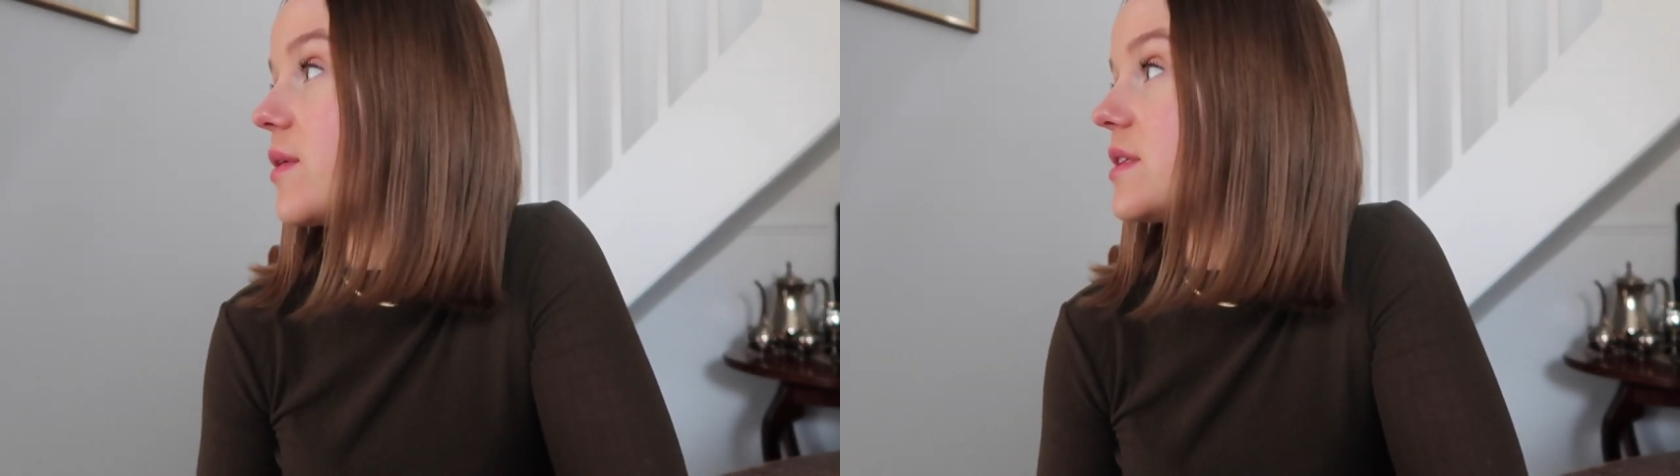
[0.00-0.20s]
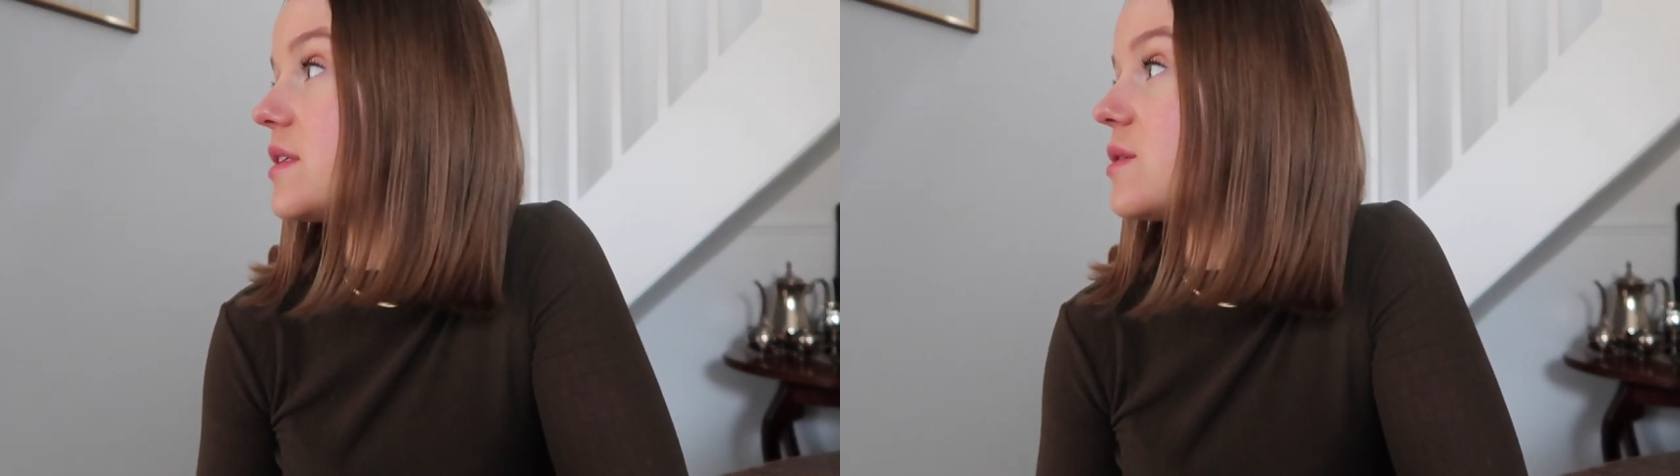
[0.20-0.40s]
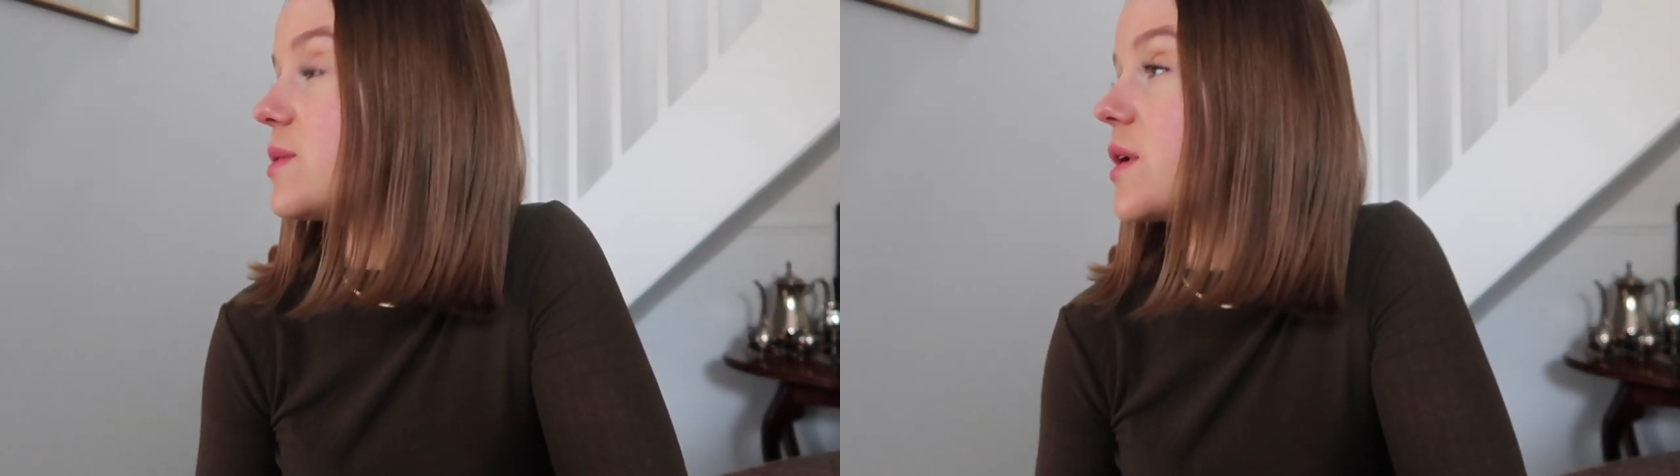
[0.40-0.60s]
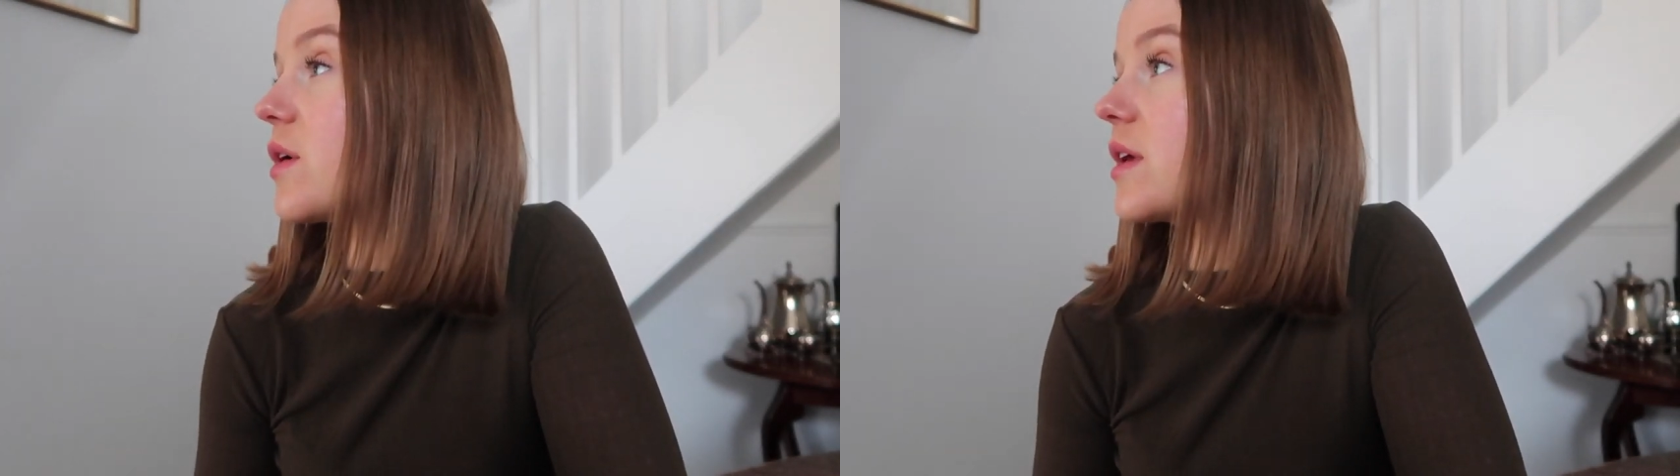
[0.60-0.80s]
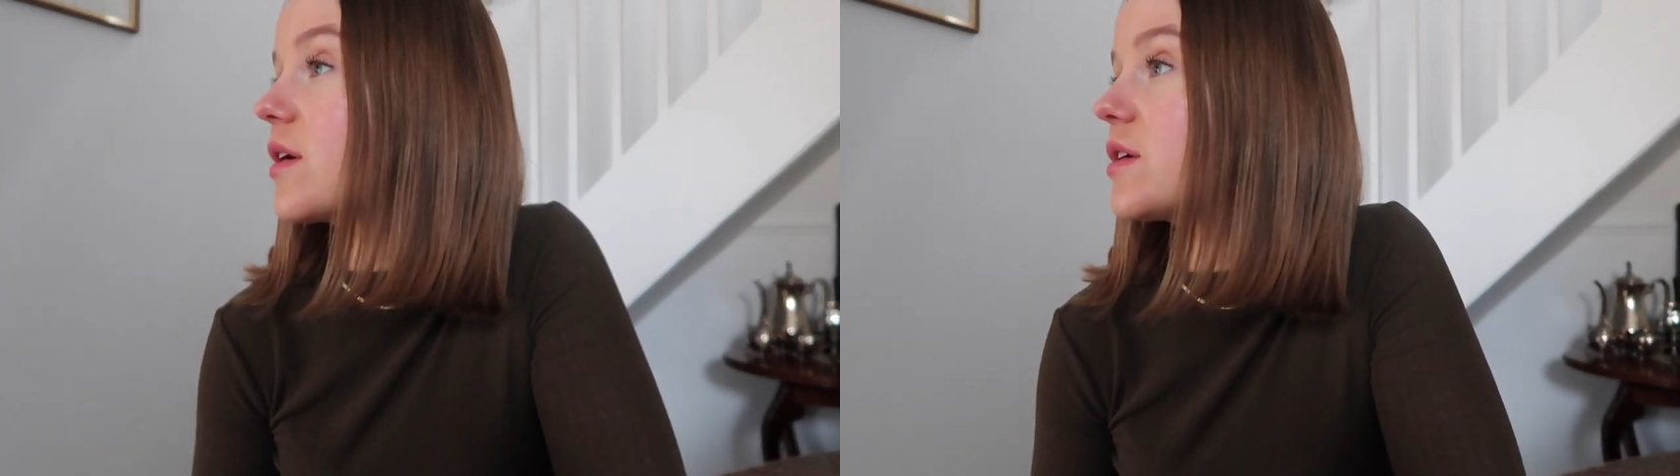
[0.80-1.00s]
and since we
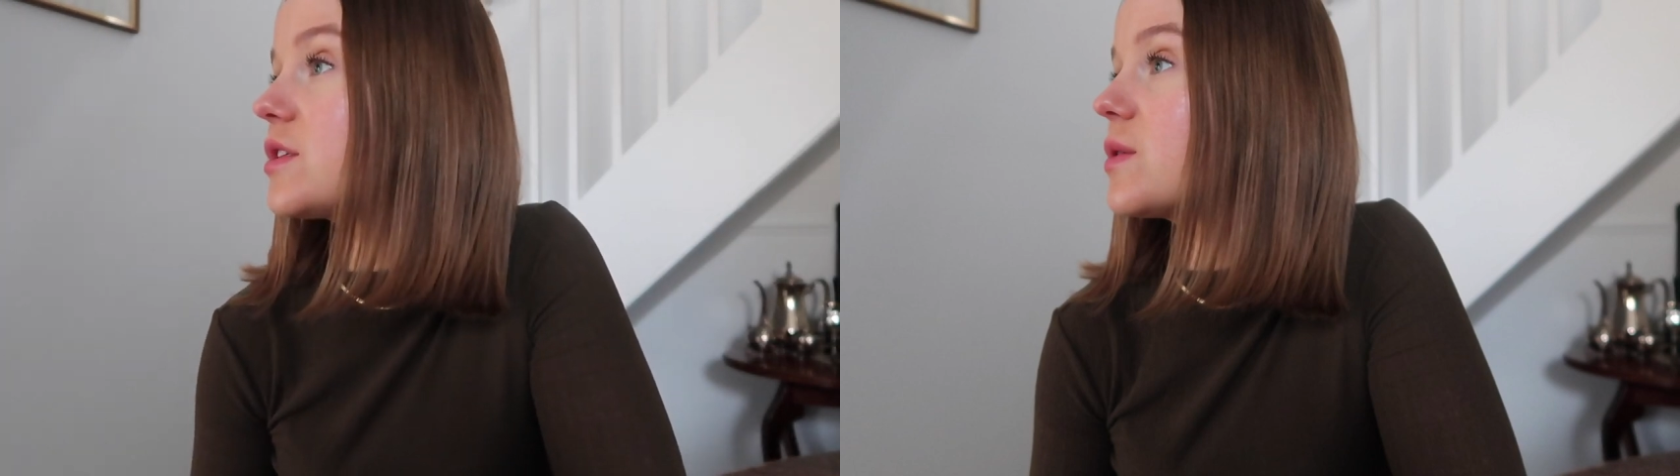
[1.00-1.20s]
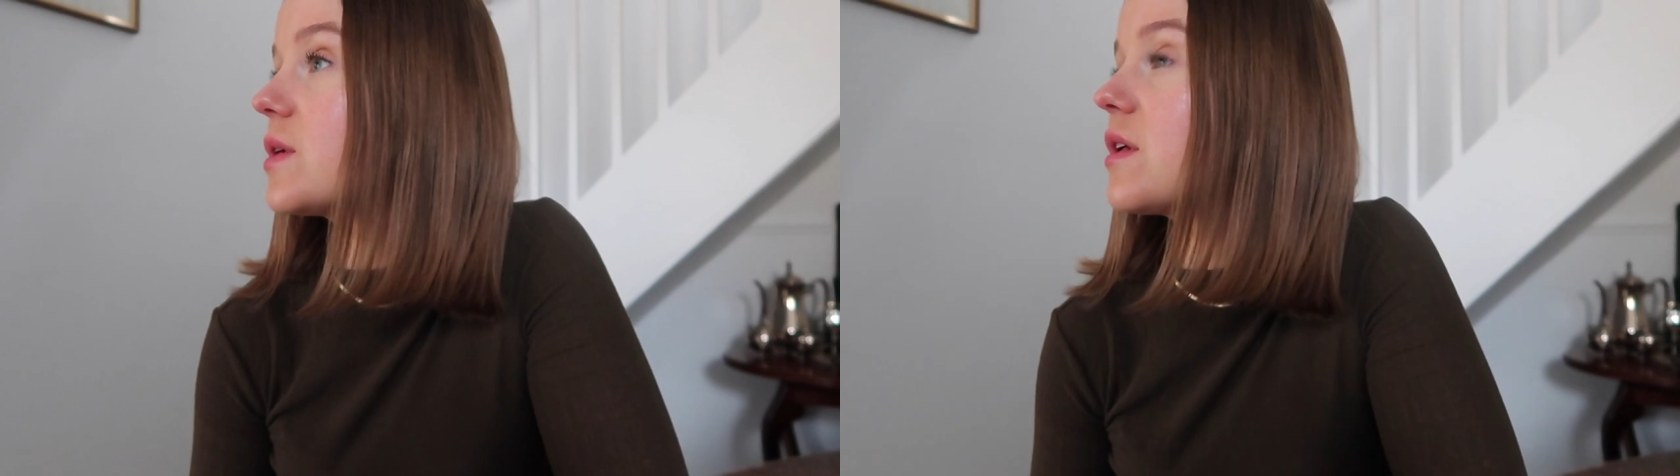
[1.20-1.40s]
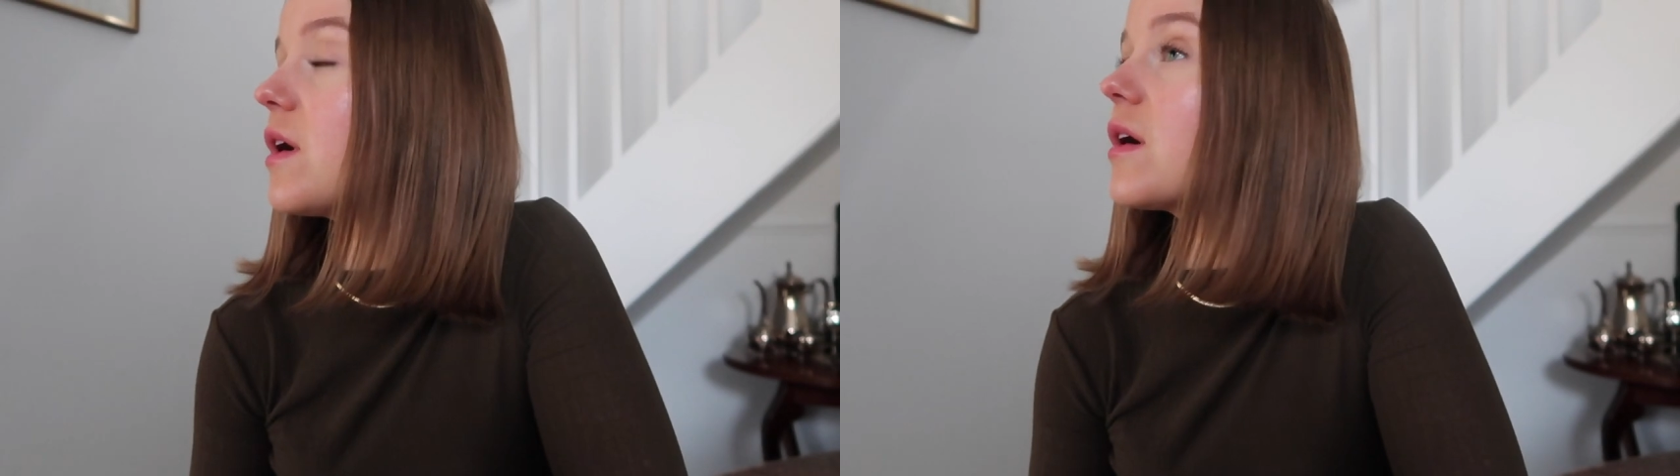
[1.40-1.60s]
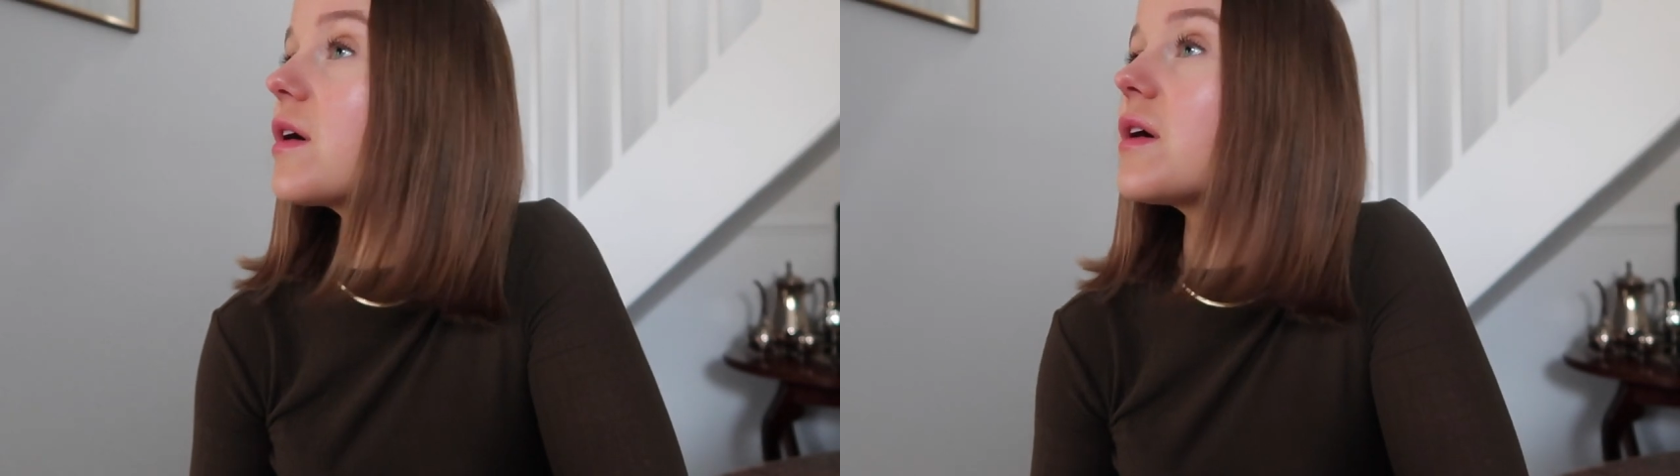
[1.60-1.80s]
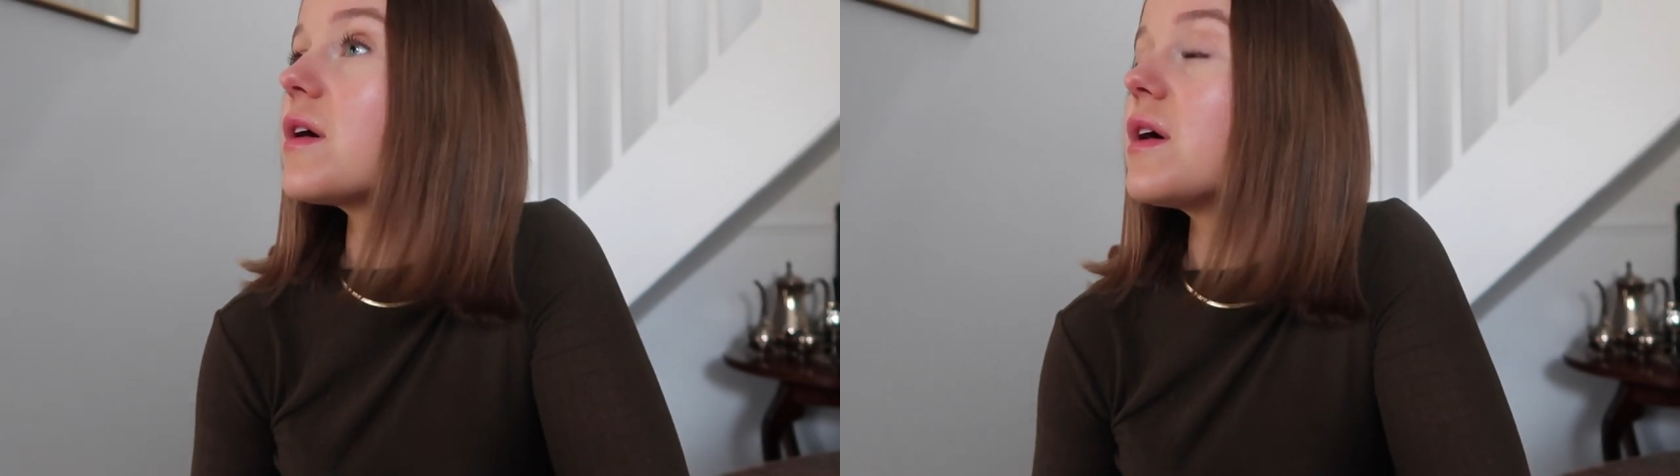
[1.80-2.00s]
got here at two
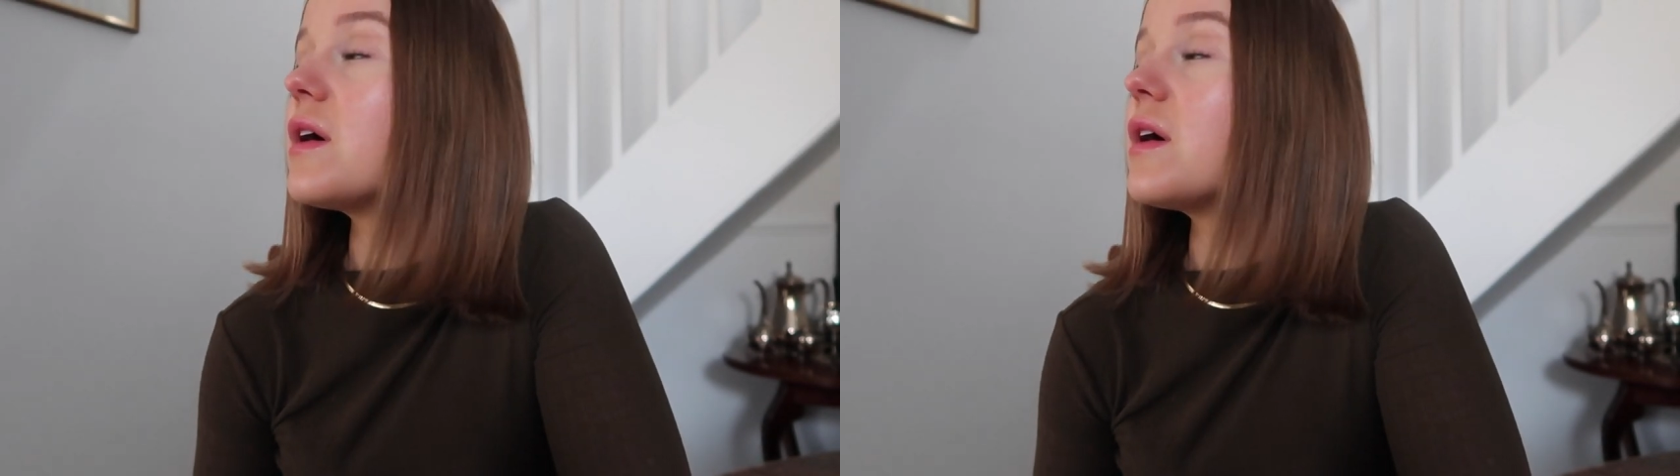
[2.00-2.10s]
o'clock,